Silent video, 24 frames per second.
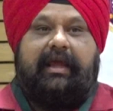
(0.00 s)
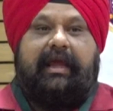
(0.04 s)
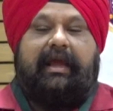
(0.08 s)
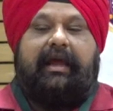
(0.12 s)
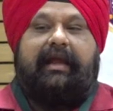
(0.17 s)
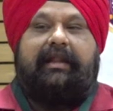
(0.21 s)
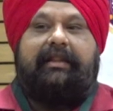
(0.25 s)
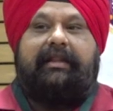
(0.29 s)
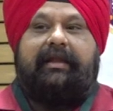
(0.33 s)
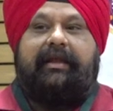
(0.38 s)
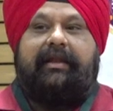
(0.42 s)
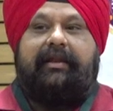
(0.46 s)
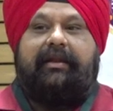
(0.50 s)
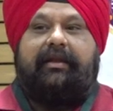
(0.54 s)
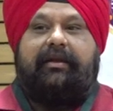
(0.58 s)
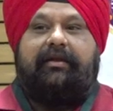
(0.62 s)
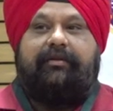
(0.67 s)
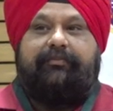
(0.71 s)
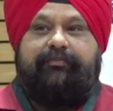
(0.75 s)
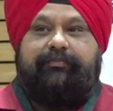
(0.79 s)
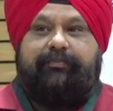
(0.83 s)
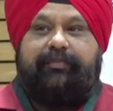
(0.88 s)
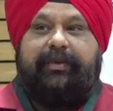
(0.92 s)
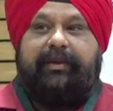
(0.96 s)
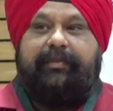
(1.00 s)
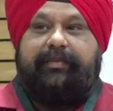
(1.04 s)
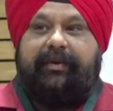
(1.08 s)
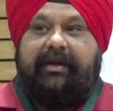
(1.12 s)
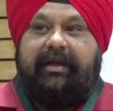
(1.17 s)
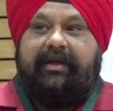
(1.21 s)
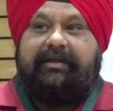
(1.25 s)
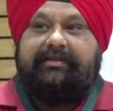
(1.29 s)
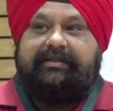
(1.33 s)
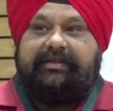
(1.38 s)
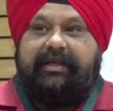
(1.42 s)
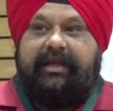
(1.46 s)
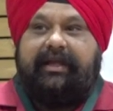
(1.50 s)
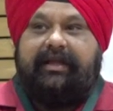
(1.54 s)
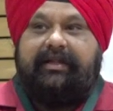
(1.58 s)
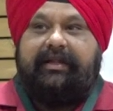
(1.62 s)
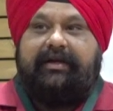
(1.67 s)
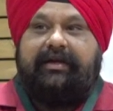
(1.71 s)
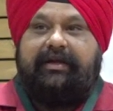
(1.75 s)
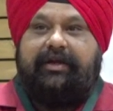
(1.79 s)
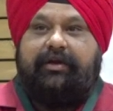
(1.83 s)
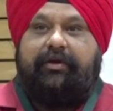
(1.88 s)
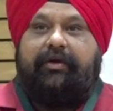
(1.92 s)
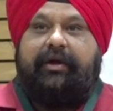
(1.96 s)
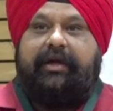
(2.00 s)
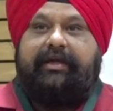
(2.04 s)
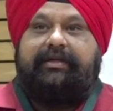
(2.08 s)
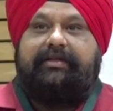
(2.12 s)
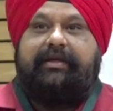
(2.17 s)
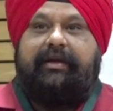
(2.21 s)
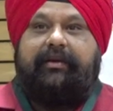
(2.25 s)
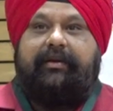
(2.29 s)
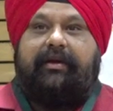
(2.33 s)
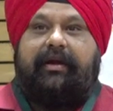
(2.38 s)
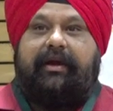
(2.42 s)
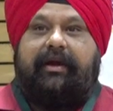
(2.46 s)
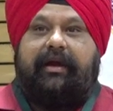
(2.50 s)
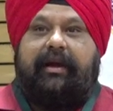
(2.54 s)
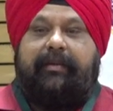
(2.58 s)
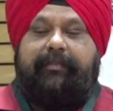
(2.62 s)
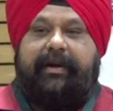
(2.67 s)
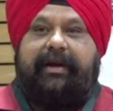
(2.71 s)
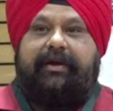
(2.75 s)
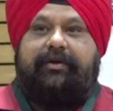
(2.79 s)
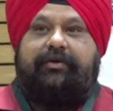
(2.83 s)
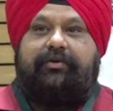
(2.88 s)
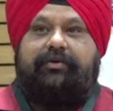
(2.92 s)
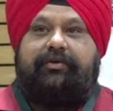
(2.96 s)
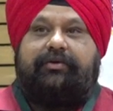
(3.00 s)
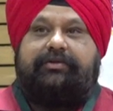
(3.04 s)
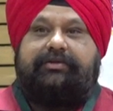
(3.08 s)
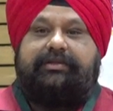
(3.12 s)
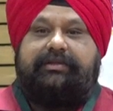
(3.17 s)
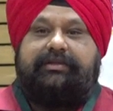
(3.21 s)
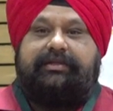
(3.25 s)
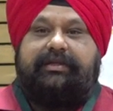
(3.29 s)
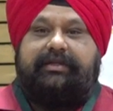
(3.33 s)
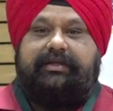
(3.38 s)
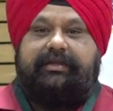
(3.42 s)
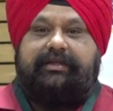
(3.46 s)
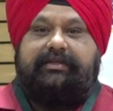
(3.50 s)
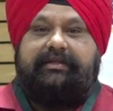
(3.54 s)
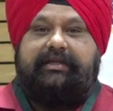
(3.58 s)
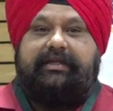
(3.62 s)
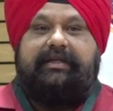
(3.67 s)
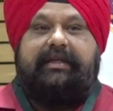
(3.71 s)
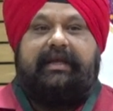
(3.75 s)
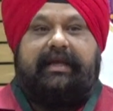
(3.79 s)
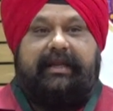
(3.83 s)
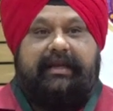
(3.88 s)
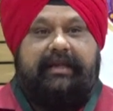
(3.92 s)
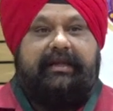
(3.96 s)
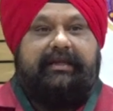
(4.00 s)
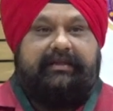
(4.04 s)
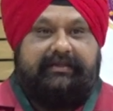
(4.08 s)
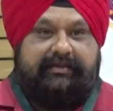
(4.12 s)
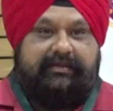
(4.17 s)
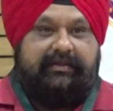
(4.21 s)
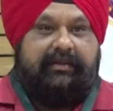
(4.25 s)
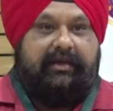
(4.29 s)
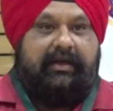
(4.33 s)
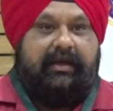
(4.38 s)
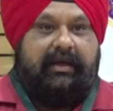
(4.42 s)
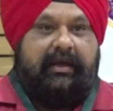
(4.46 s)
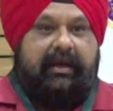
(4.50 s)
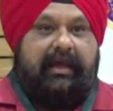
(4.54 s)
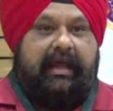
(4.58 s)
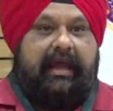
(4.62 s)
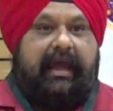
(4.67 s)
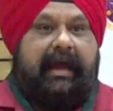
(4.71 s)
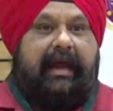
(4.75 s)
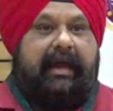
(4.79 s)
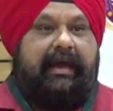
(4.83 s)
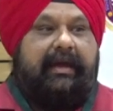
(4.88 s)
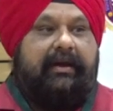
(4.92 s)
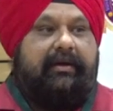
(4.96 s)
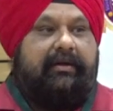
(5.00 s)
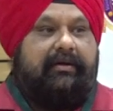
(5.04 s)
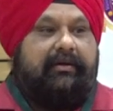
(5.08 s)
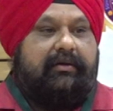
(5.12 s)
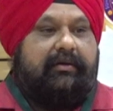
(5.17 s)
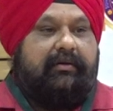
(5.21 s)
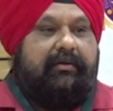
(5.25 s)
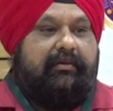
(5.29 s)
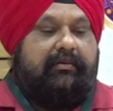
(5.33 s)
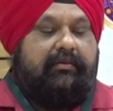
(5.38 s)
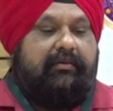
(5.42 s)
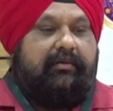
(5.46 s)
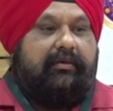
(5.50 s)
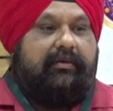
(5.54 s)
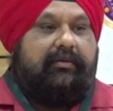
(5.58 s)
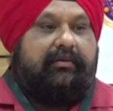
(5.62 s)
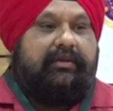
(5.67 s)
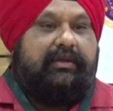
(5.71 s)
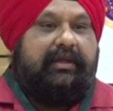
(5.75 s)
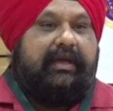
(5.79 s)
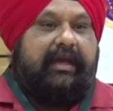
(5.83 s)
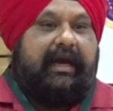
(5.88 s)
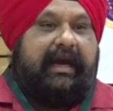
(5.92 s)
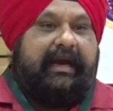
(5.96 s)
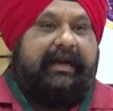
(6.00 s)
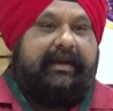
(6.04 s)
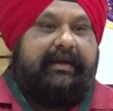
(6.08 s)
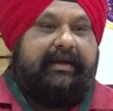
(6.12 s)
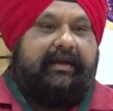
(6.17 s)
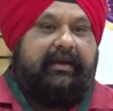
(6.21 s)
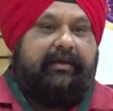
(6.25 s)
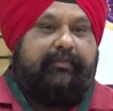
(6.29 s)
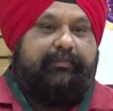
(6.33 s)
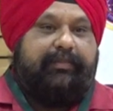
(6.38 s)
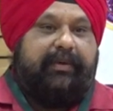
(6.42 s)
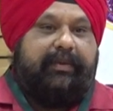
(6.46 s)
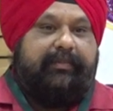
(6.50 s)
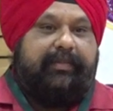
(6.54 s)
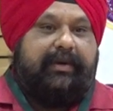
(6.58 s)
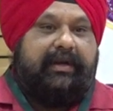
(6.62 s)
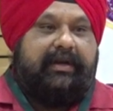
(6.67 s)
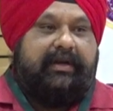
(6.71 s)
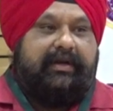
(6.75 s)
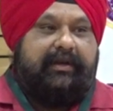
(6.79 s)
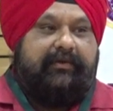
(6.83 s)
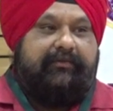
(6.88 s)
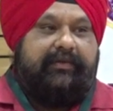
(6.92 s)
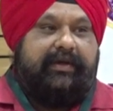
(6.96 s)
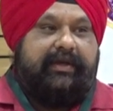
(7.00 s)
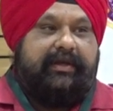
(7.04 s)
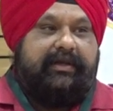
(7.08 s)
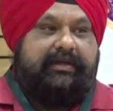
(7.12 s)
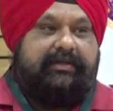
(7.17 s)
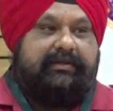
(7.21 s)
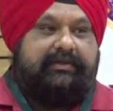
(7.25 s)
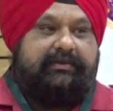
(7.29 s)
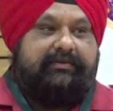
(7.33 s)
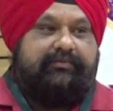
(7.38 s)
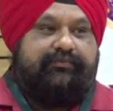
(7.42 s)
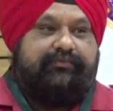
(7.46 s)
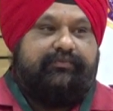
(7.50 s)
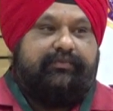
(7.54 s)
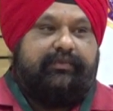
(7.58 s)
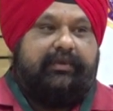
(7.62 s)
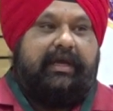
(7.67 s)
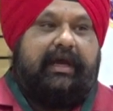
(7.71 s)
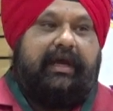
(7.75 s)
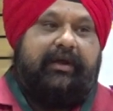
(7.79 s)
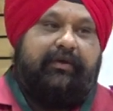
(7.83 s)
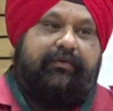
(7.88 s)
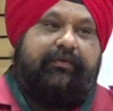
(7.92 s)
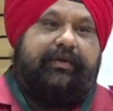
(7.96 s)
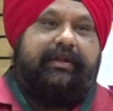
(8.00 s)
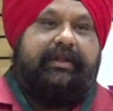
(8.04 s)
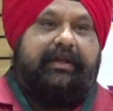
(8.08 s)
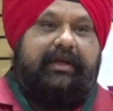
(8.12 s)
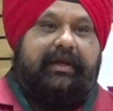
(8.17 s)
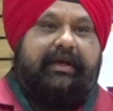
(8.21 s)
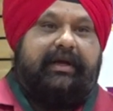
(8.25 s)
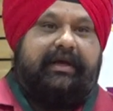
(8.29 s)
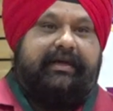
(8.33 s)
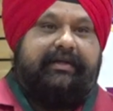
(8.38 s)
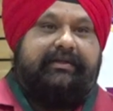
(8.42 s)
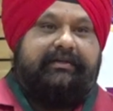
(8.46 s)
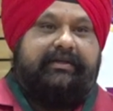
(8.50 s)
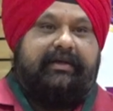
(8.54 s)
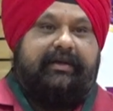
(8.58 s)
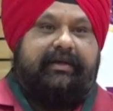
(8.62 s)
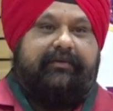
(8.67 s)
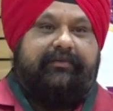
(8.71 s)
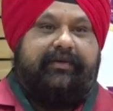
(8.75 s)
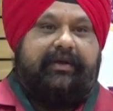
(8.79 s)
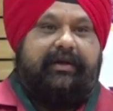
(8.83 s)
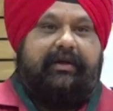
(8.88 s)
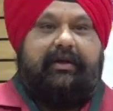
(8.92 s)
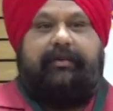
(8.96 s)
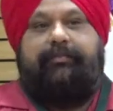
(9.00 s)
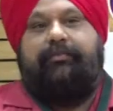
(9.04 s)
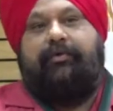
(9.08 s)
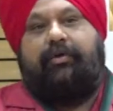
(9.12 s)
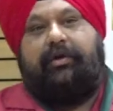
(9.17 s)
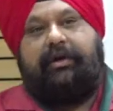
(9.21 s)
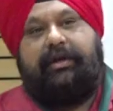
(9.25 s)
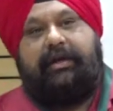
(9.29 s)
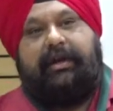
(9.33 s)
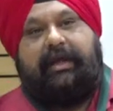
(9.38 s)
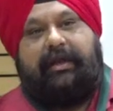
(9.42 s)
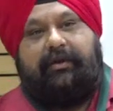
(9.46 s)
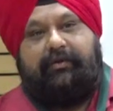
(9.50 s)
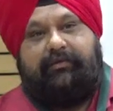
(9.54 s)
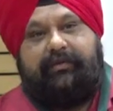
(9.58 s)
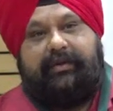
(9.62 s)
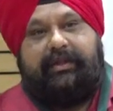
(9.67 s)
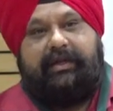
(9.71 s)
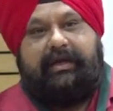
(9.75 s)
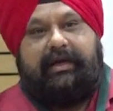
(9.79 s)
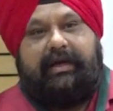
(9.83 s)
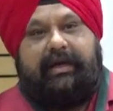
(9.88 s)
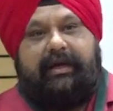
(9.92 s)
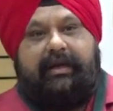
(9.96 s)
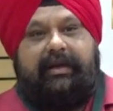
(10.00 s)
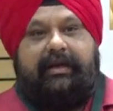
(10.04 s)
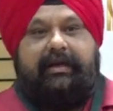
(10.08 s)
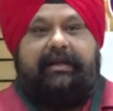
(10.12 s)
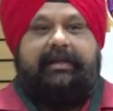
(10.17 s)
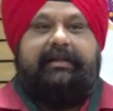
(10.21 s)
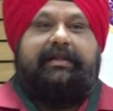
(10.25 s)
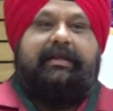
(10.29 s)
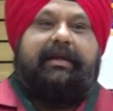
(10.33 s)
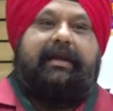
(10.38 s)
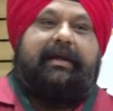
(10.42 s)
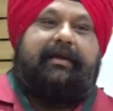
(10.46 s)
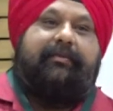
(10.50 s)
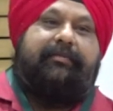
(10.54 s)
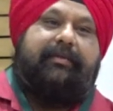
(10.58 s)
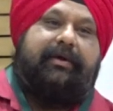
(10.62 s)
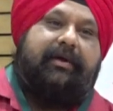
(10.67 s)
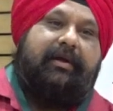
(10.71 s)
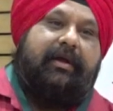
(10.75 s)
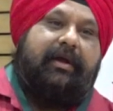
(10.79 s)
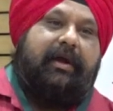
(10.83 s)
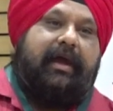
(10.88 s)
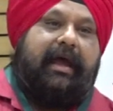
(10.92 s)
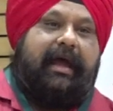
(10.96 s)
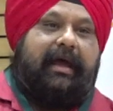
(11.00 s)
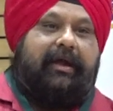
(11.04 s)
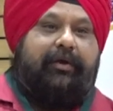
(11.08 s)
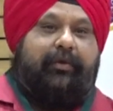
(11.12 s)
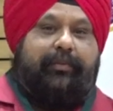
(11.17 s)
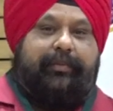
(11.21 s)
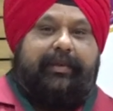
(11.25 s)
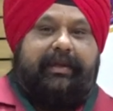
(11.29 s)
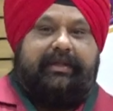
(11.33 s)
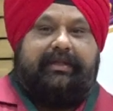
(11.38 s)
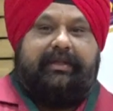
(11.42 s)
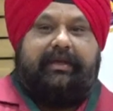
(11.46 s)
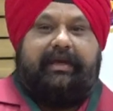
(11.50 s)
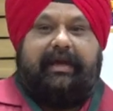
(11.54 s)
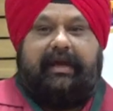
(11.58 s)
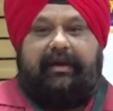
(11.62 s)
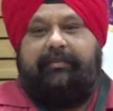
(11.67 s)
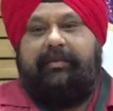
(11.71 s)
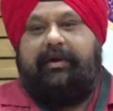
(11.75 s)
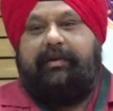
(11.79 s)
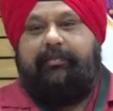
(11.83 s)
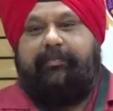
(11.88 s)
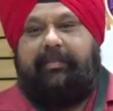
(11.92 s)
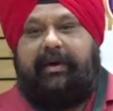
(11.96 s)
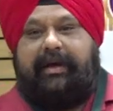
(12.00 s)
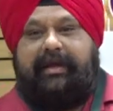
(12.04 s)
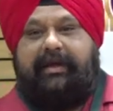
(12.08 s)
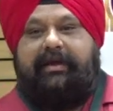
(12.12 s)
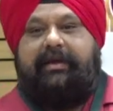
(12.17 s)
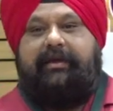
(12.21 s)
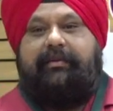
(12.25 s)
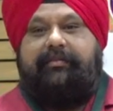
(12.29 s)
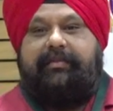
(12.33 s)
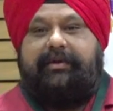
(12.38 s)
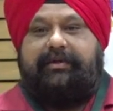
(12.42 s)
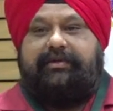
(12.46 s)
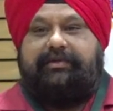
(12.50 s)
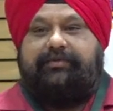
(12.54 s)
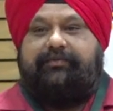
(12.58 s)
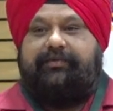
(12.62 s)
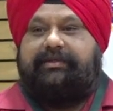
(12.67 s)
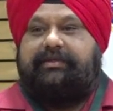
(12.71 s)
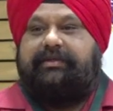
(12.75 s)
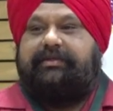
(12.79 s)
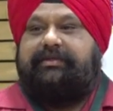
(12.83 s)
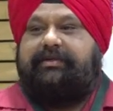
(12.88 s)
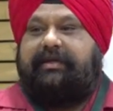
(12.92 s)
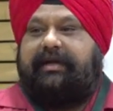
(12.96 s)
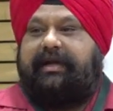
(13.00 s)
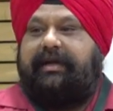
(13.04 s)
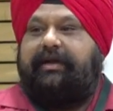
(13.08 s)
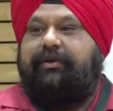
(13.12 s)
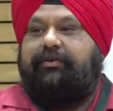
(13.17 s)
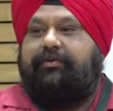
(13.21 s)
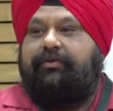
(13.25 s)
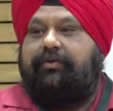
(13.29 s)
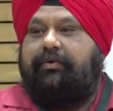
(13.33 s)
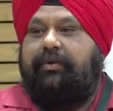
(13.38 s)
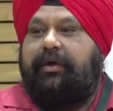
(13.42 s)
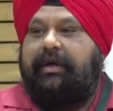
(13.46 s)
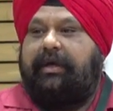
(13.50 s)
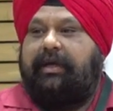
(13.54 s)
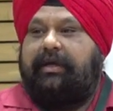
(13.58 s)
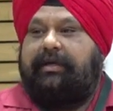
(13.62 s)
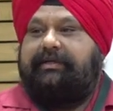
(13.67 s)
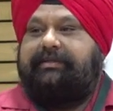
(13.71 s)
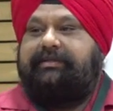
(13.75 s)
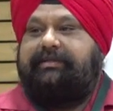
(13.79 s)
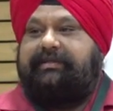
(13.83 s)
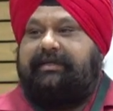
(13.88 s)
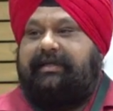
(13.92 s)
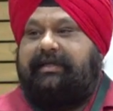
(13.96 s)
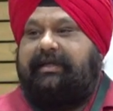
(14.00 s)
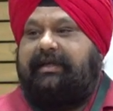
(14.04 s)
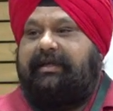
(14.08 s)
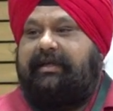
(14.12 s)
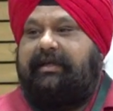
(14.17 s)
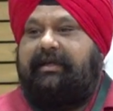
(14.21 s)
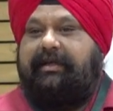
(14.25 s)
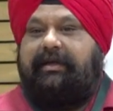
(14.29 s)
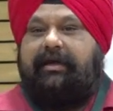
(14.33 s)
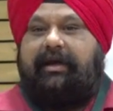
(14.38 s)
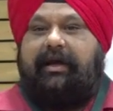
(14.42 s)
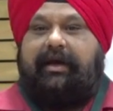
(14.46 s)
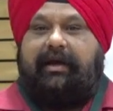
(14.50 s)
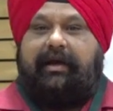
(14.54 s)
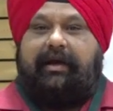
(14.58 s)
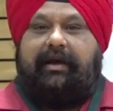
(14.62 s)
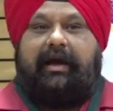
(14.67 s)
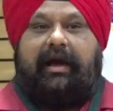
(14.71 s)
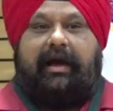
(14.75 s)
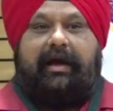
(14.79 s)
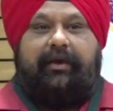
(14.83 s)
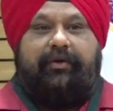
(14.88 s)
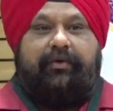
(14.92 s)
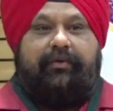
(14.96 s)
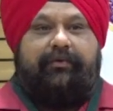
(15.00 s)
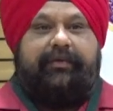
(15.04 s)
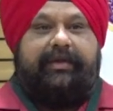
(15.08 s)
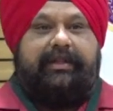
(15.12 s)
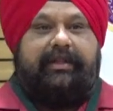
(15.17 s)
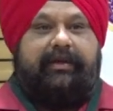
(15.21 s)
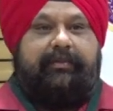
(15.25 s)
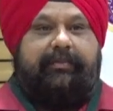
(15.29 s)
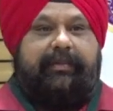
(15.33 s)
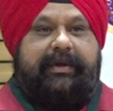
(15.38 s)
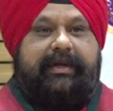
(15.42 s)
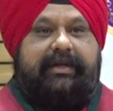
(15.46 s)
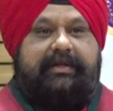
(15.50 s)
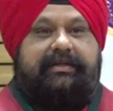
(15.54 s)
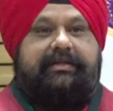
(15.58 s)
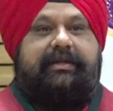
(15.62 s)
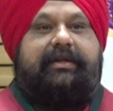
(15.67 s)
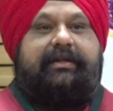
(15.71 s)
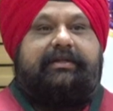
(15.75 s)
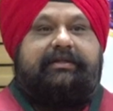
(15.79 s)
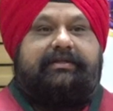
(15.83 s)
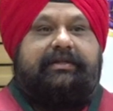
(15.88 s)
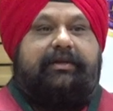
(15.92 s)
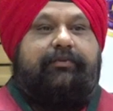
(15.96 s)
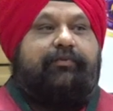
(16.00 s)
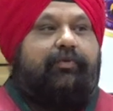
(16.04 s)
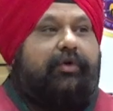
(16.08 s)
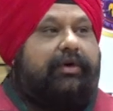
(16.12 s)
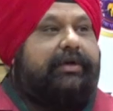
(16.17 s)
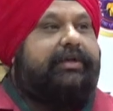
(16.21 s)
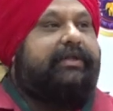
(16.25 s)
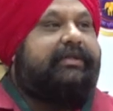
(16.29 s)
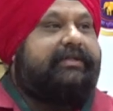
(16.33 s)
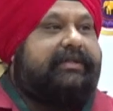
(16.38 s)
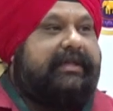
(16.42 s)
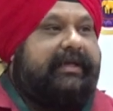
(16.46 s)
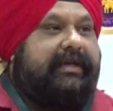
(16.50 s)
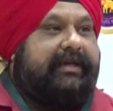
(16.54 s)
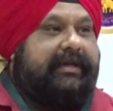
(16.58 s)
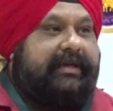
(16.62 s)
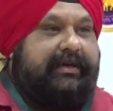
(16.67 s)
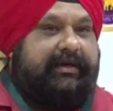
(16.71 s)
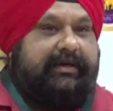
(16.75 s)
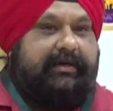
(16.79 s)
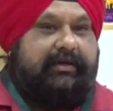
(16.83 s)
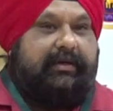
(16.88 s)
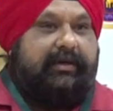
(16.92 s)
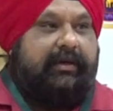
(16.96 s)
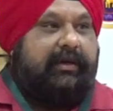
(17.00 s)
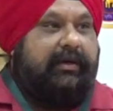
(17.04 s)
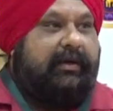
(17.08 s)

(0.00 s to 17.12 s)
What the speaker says: And then people are saying that Gila has a hepatotoxicity. See, there is, and the idea people are giving is, the Ayurvedic guys are giving. I'm not an Ayurvedic guy, neither I am an allopathic guy. I am a biochemist, which is trying to see Ayurvedic medicine and see what is there in it.